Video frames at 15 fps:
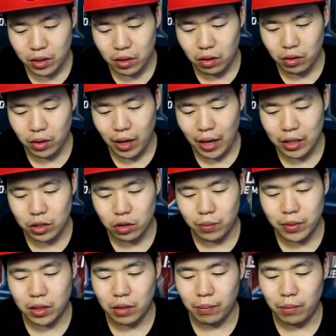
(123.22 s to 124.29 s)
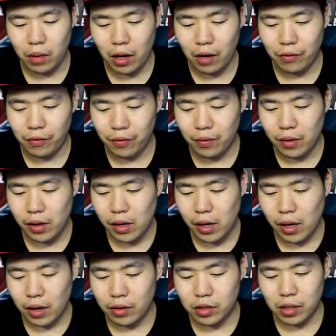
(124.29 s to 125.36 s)
You know, you gotta show me some love.
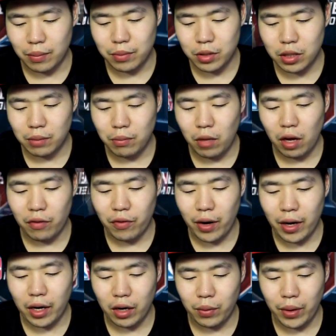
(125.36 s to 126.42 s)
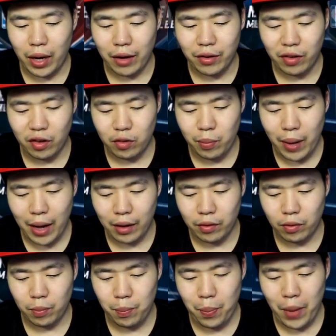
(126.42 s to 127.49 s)
Some some love right here. We got six
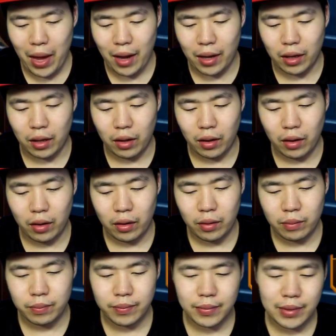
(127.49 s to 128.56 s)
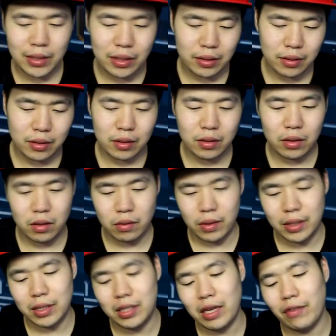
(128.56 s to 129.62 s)
packs. Bang. All
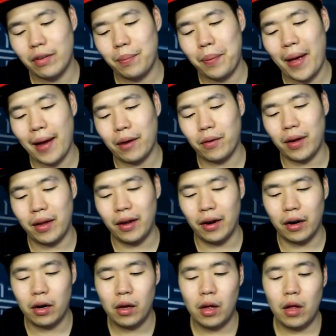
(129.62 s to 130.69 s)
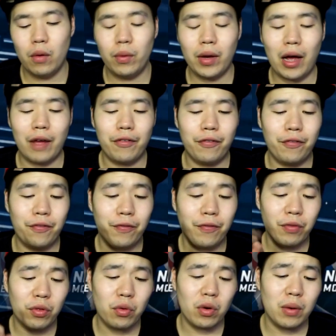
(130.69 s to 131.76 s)
right, seven pack right here. We got
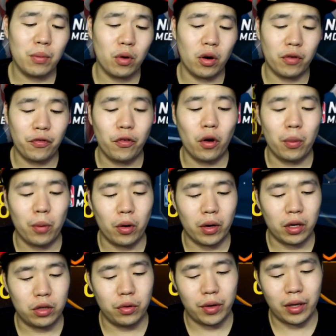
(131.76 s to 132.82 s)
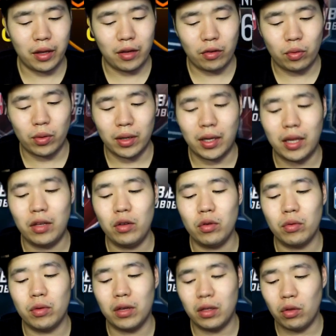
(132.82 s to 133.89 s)
three more, four more, including this one. Can
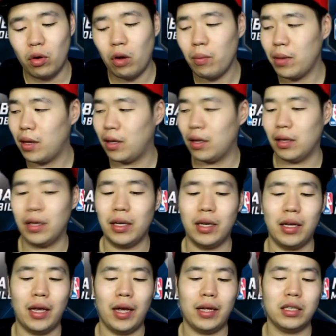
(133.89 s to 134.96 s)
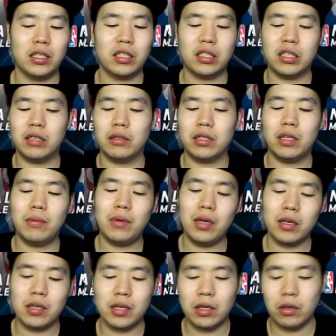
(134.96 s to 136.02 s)
you throw me an elite? Yeah, just give, give
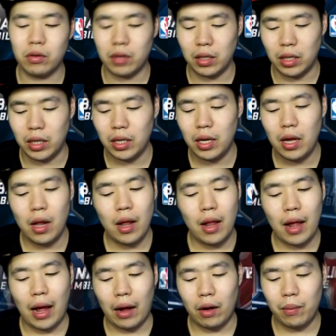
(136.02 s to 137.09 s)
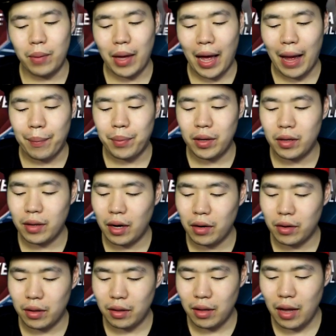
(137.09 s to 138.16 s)
me a single elite. I will be happy.
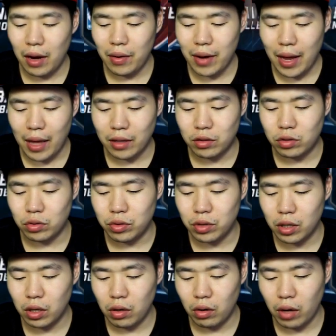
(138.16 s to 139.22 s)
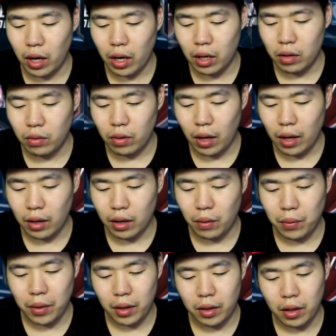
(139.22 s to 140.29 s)
Larry, Larry Nance Jr. Okay, uh,
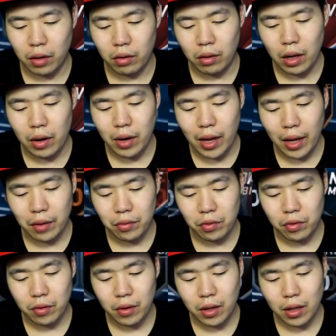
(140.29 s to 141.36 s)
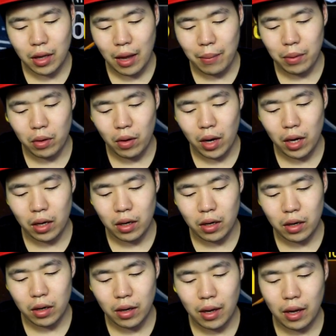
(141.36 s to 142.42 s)
can we get the other Larry Nance? That'd be great.
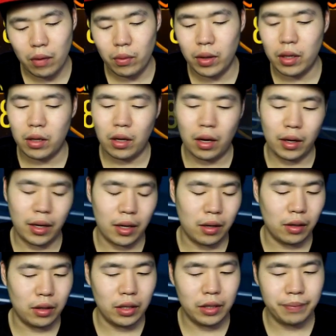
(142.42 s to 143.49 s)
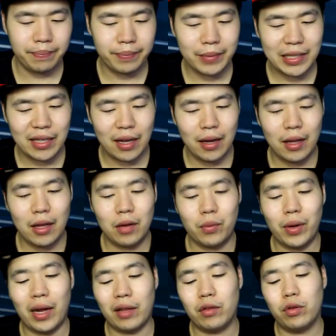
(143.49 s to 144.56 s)
And eh, we did not get an elite.
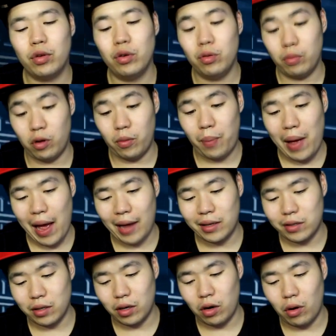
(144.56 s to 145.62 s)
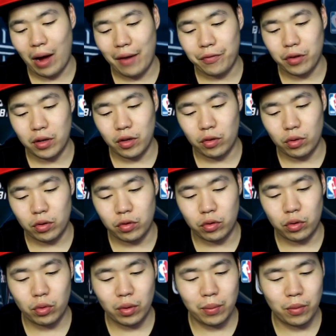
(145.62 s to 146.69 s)
We got two more packs to go after this one,
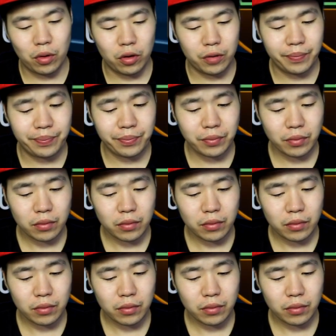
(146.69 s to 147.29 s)
so three more.